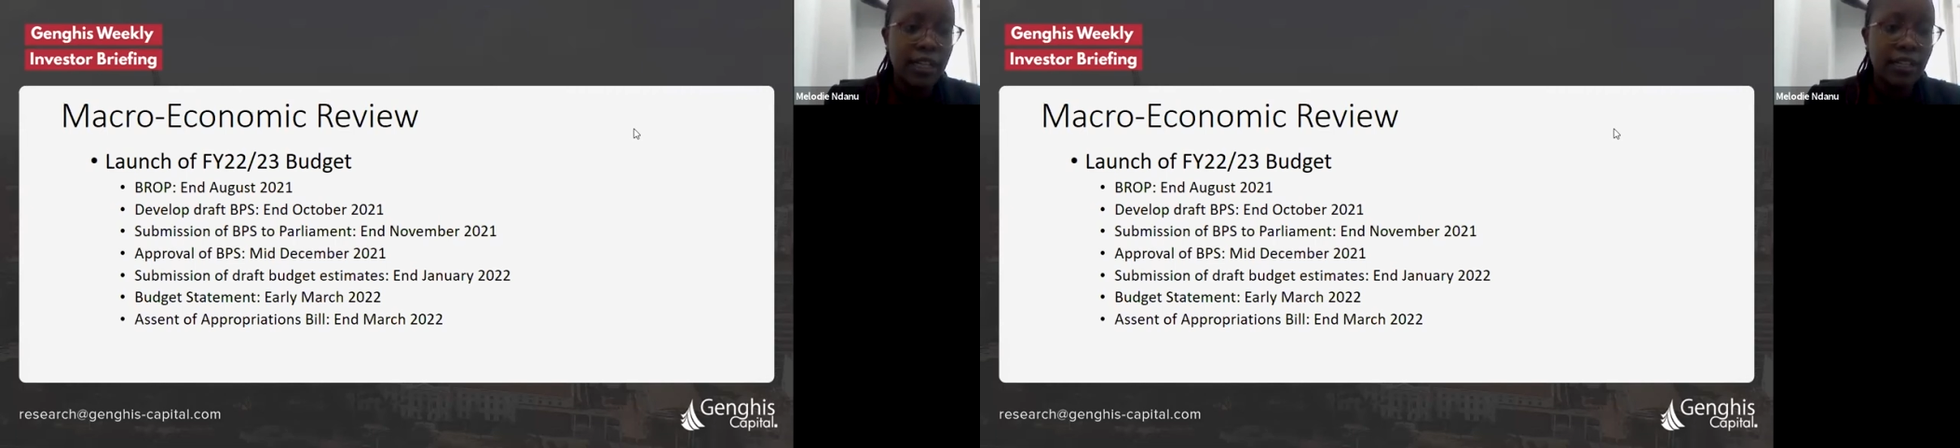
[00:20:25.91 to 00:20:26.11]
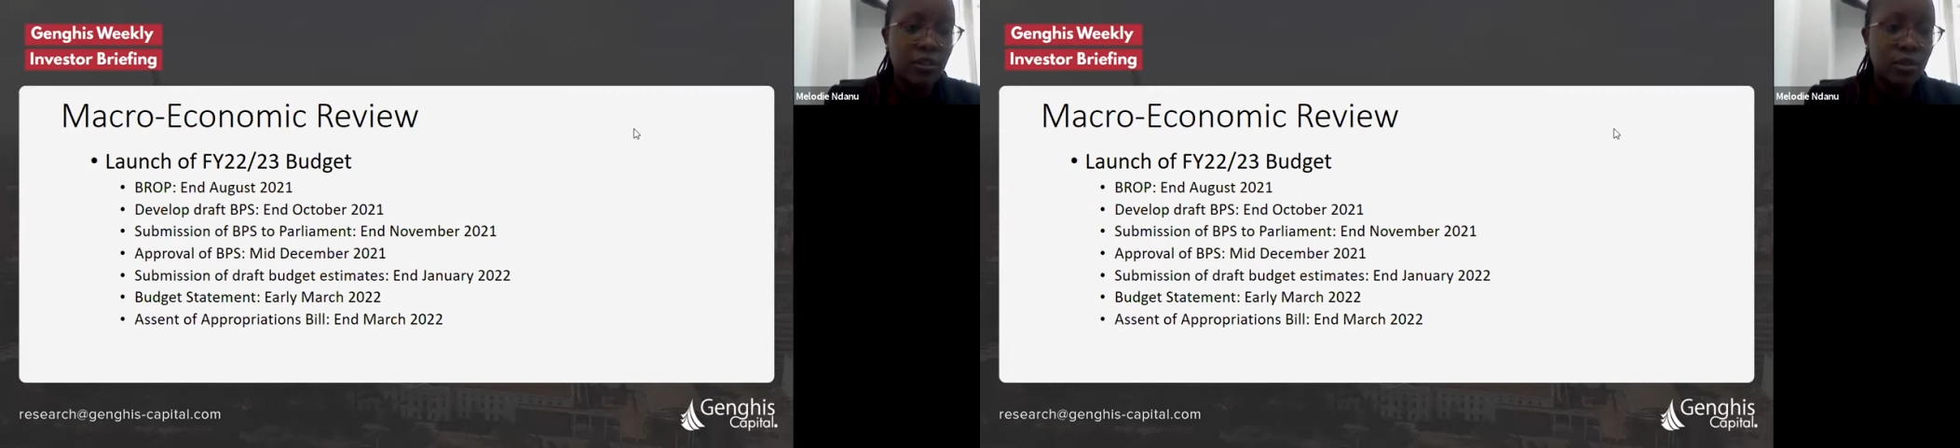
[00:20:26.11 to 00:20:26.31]

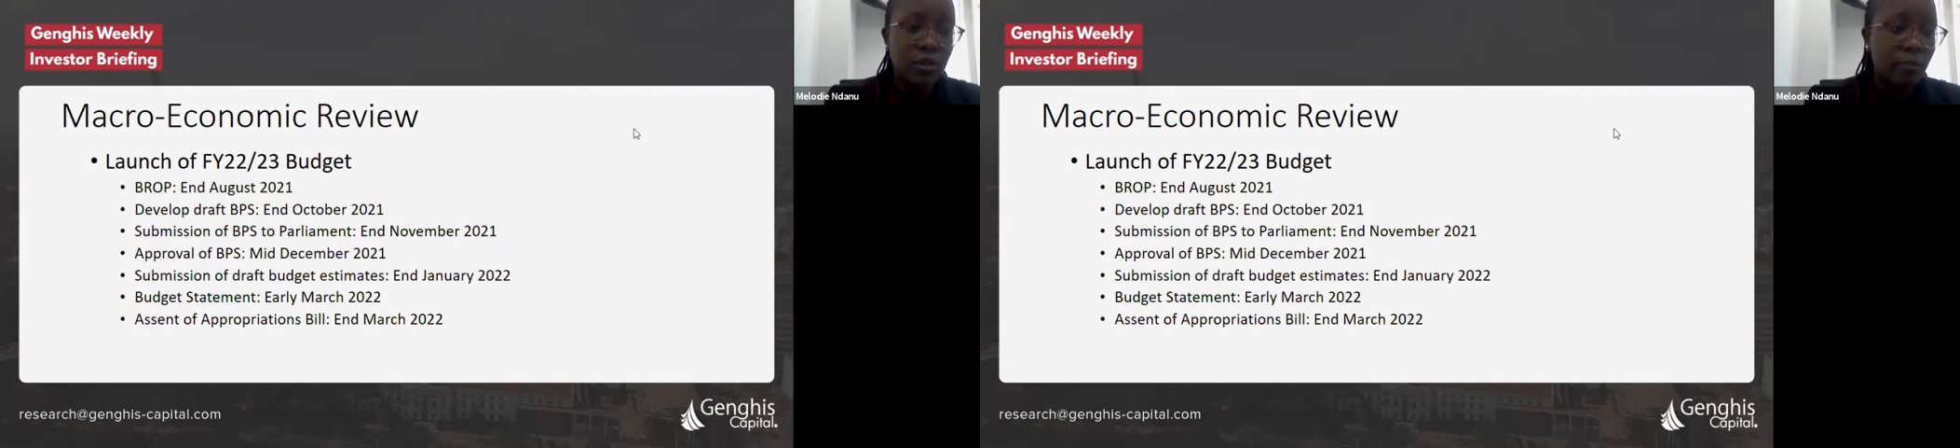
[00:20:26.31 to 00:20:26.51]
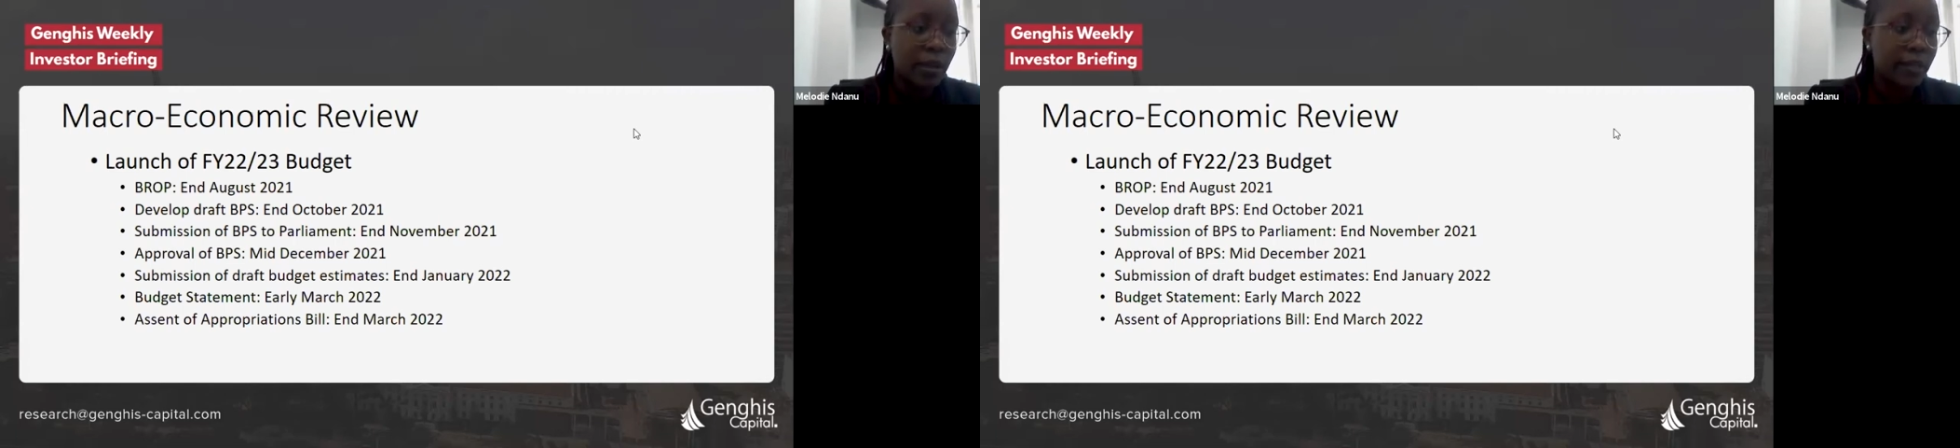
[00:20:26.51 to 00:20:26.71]
early
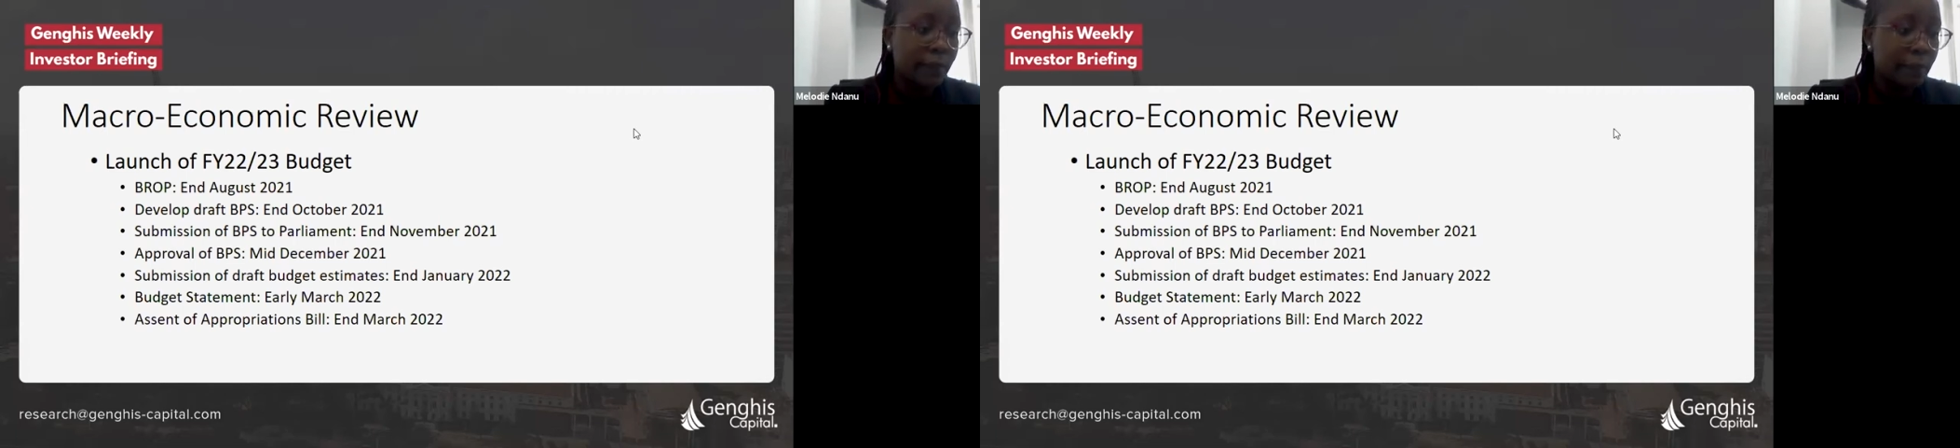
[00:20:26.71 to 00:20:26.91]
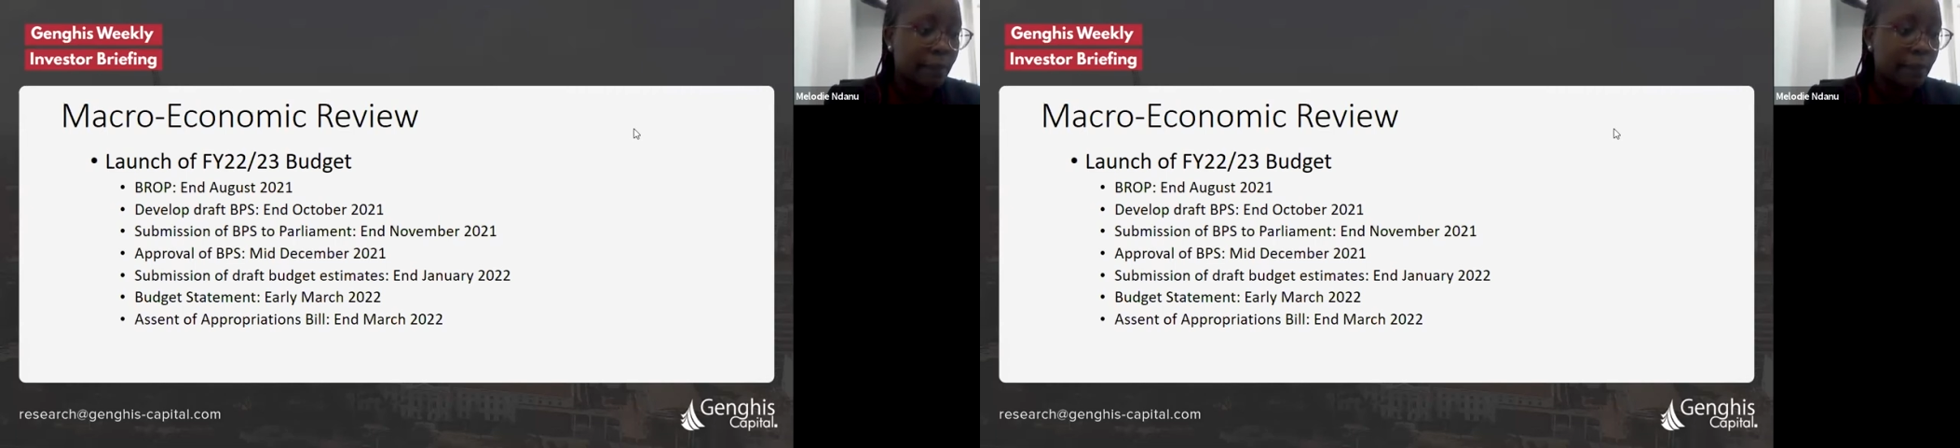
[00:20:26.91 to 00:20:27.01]
October.